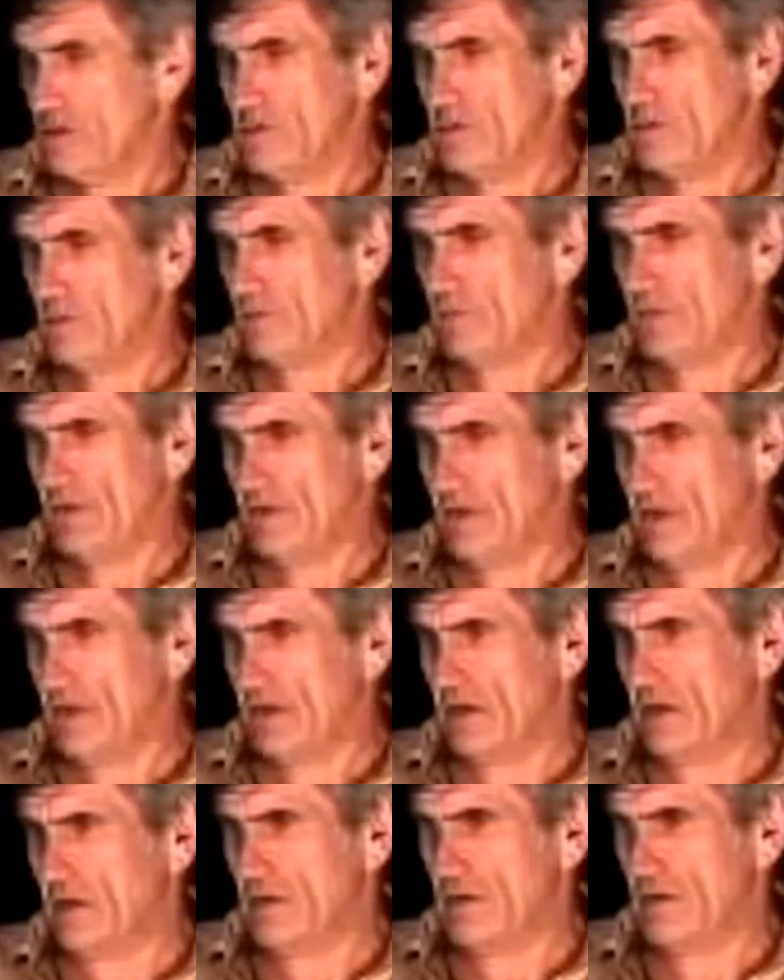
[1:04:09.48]
You don't feel
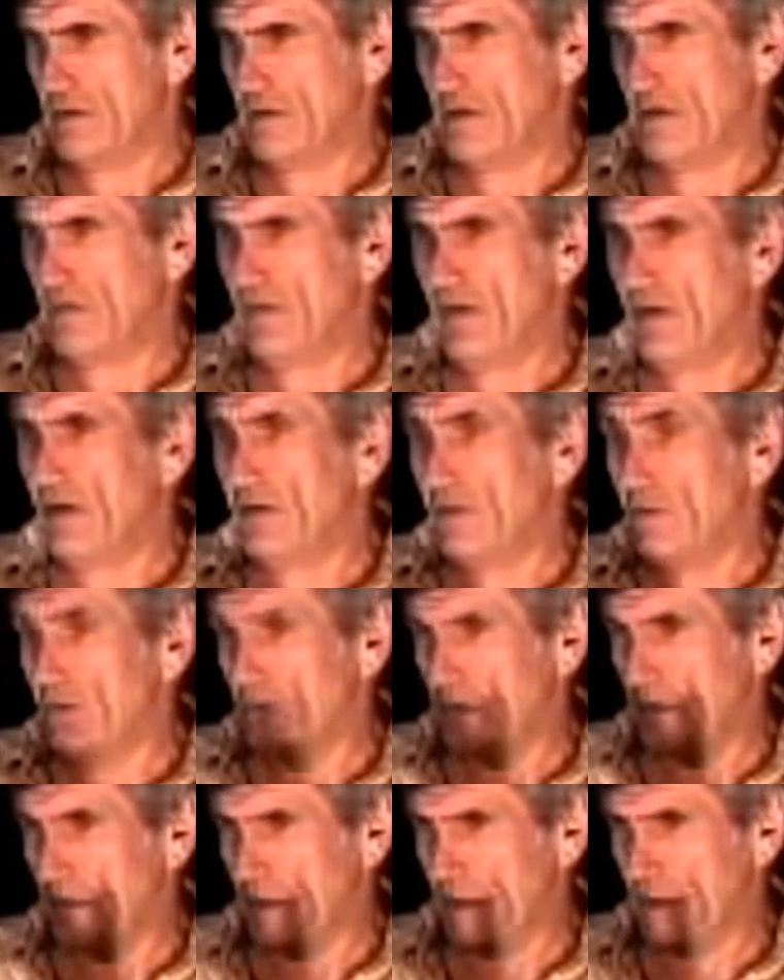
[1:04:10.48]
that they're
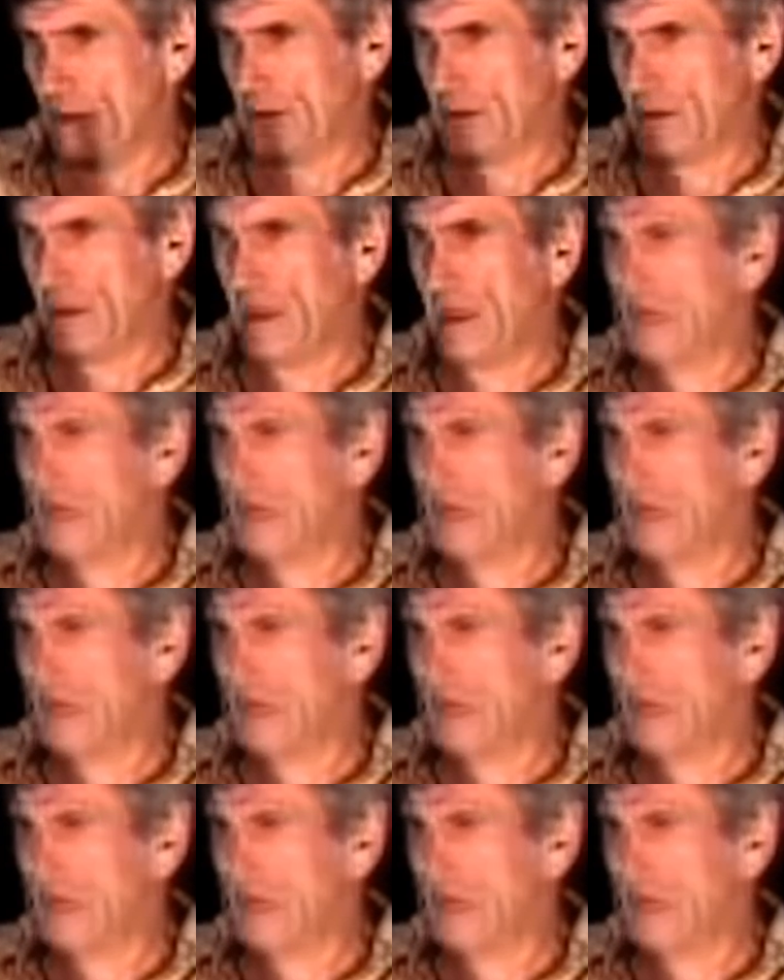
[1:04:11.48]
evaluating it,